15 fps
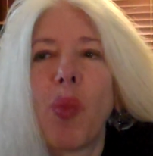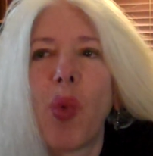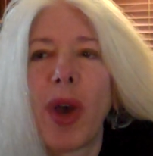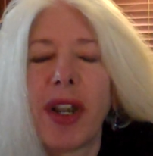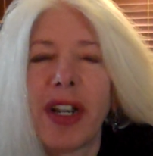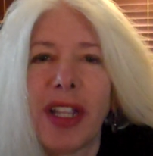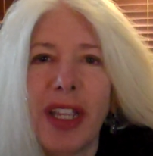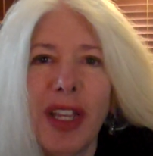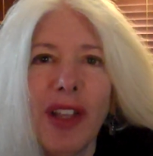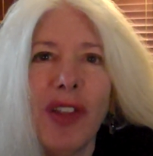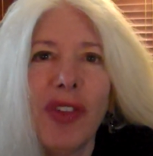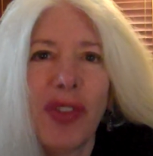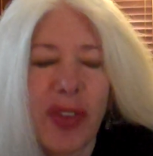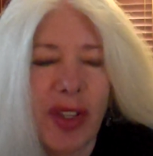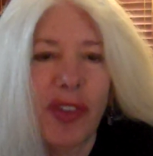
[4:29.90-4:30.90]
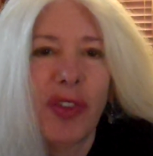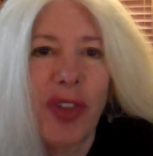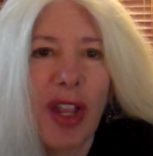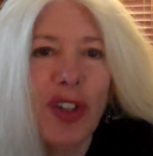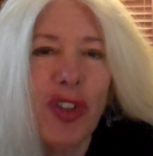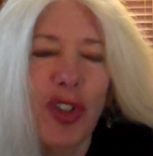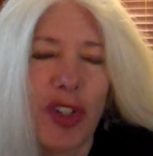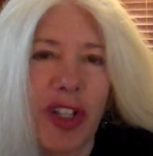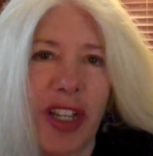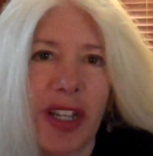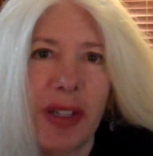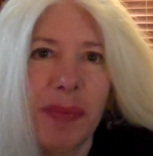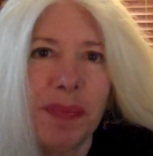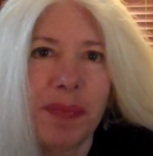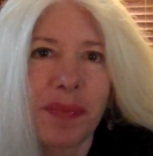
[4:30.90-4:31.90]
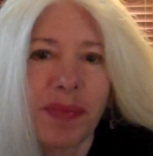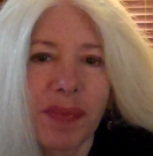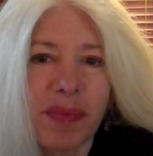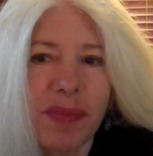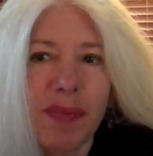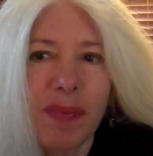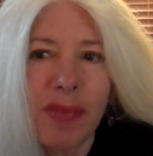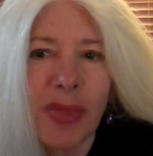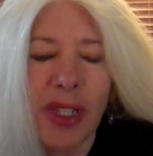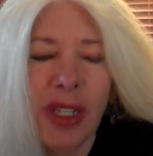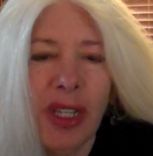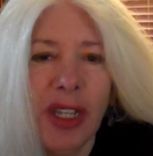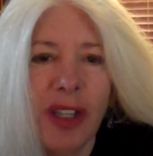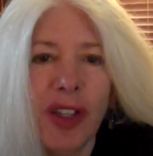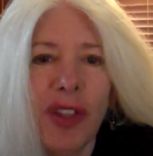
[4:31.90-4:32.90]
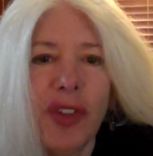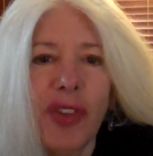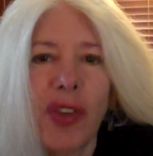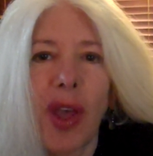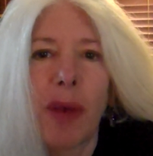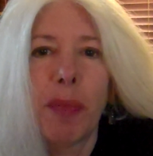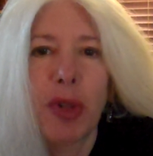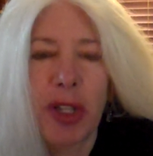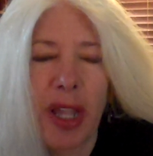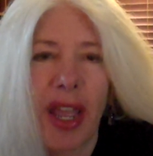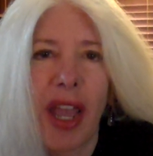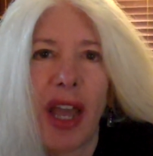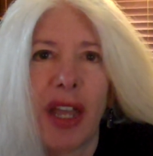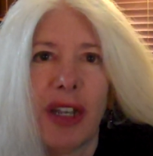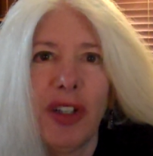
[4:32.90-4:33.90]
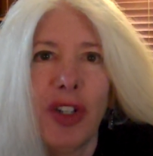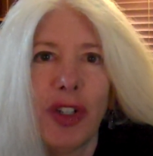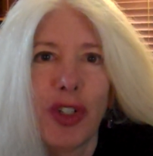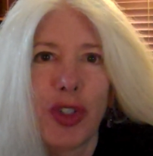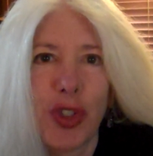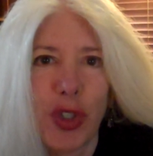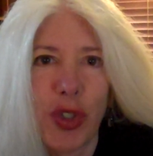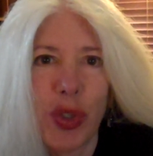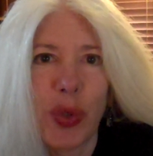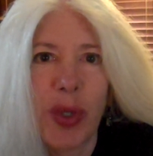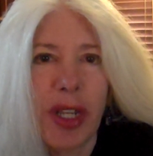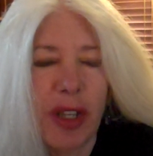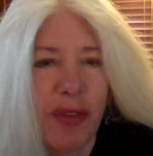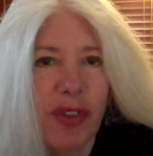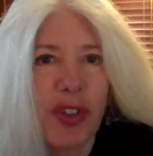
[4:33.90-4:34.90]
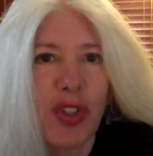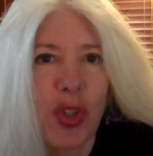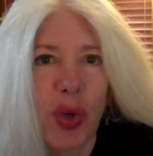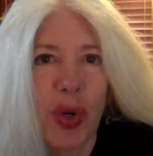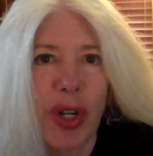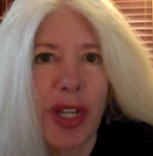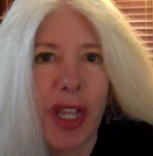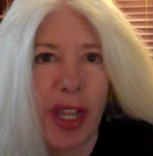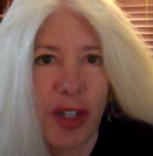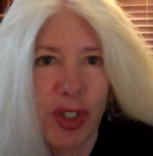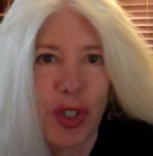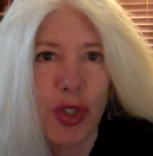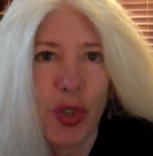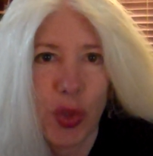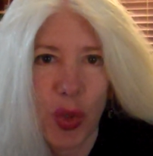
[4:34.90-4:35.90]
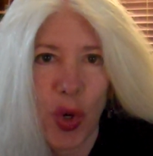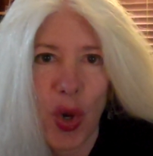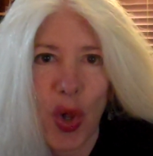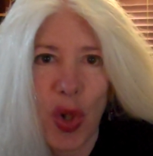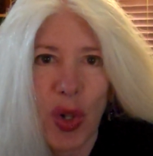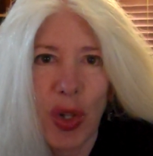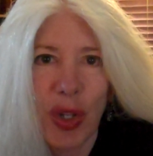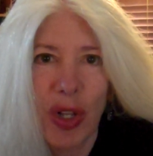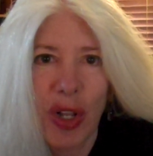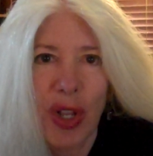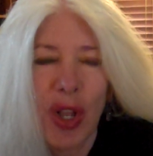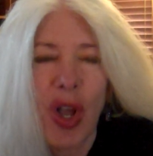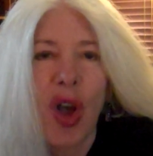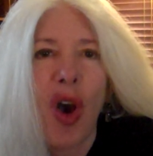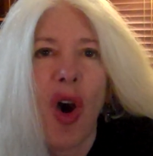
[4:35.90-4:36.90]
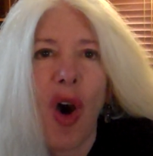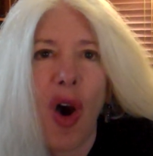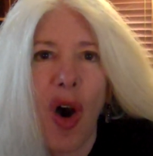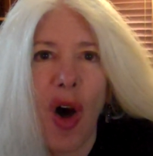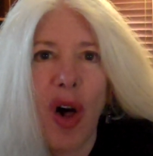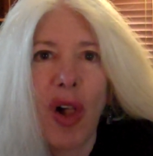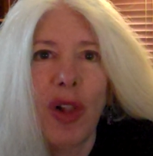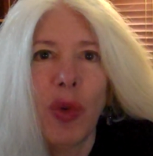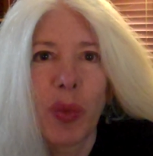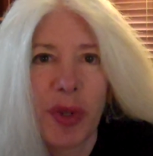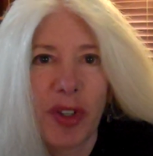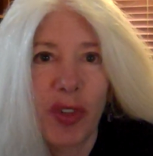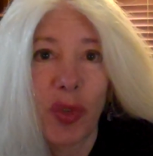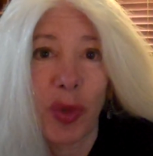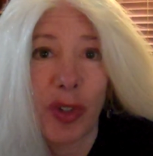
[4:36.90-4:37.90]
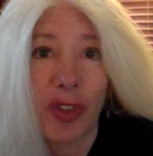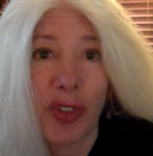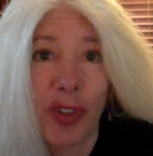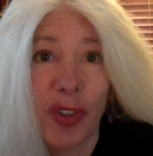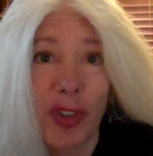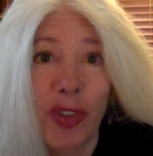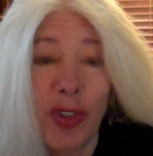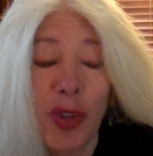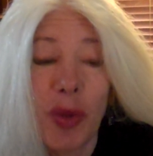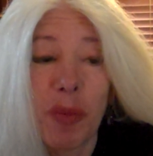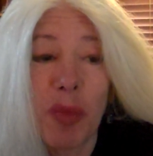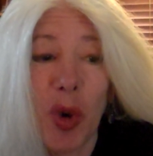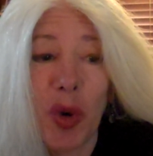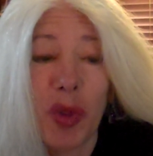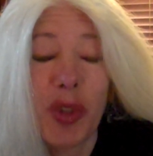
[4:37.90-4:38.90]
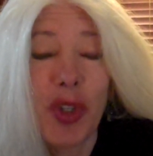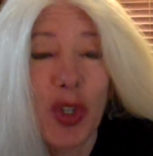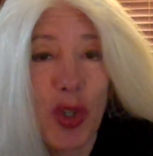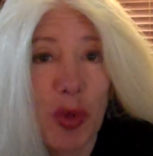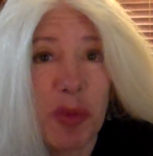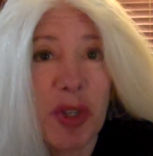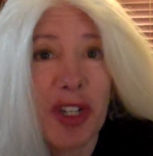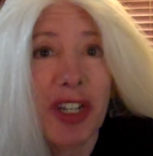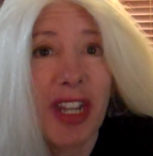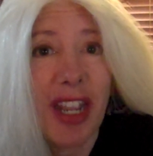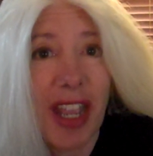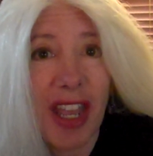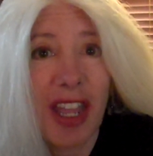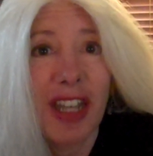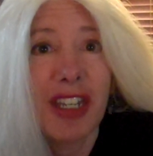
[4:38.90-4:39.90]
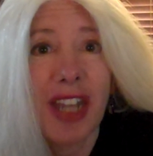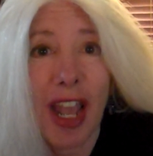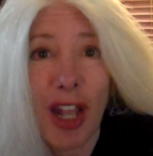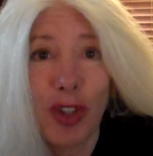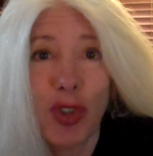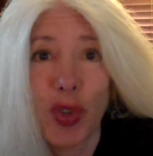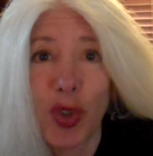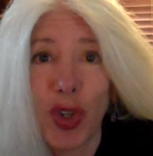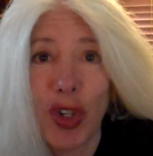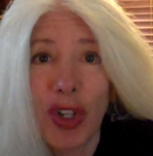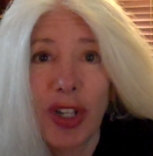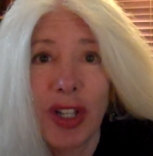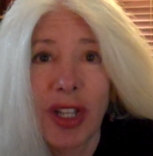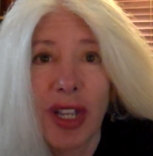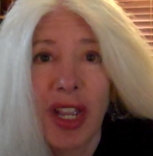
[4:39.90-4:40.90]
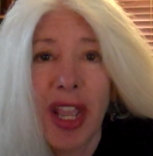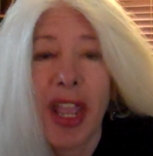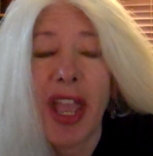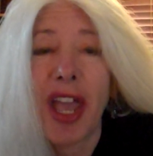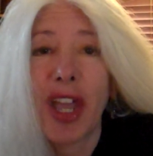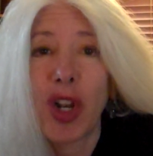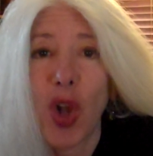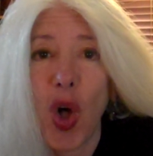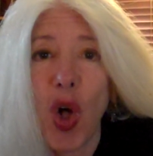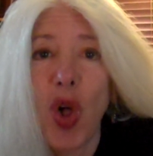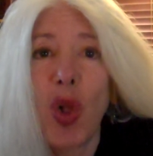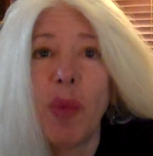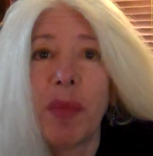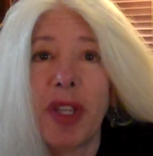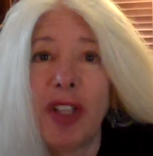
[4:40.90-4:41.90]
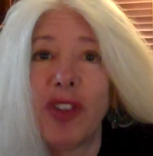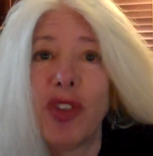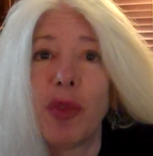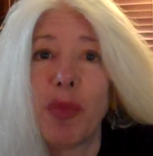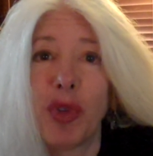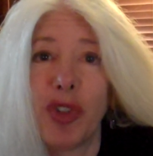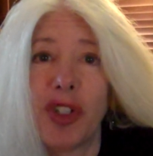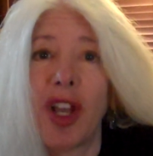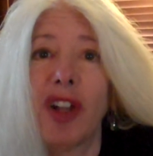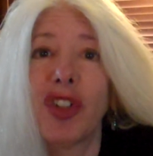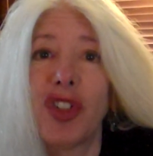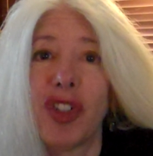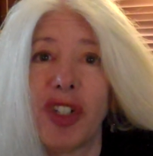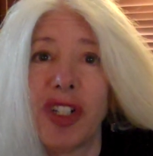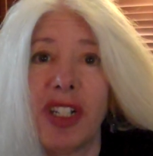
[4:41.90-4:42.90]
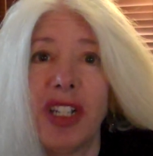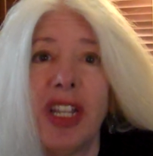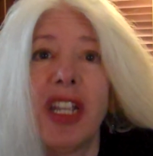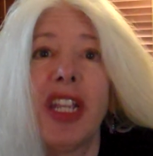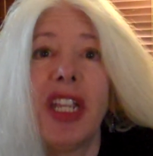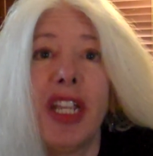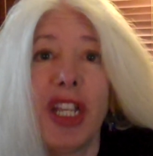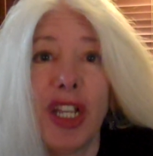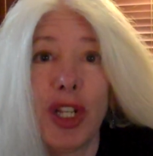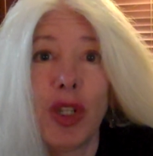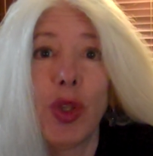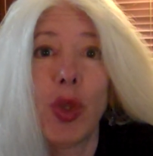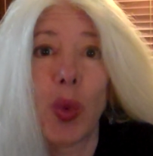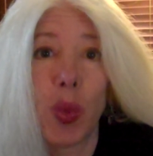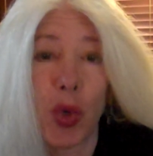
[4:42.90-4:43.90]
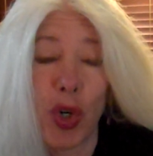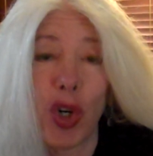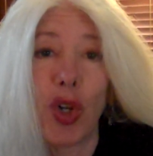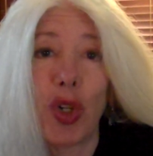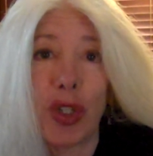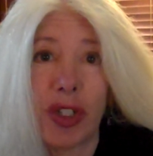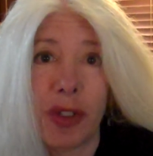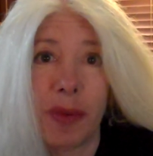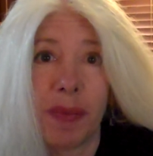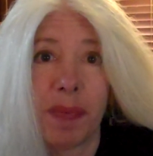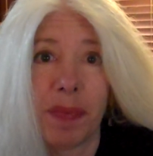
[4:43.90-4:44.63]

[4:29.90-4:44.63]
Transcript: what it is essentially is a plan to inventory and control all resources, both human and natural, and all means of production in the world.